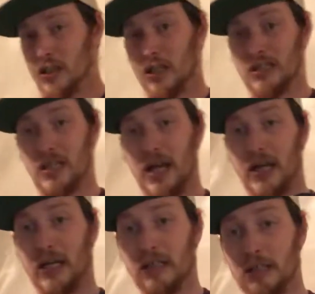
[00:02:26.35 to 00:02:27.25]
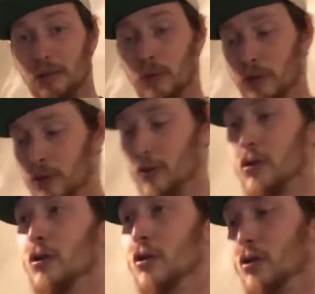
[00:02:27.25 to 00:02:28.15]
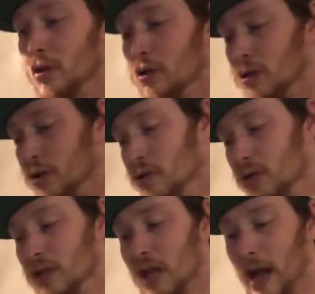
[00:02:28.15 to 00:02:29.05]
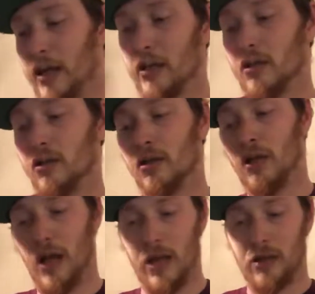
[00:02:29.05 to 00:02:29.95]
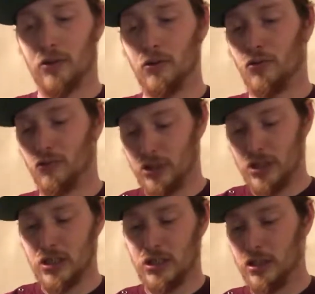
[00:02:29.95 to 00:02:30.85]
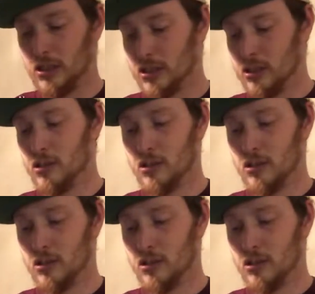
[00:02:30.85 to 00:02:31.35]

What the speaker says: a sack against a board? Because I can do 360s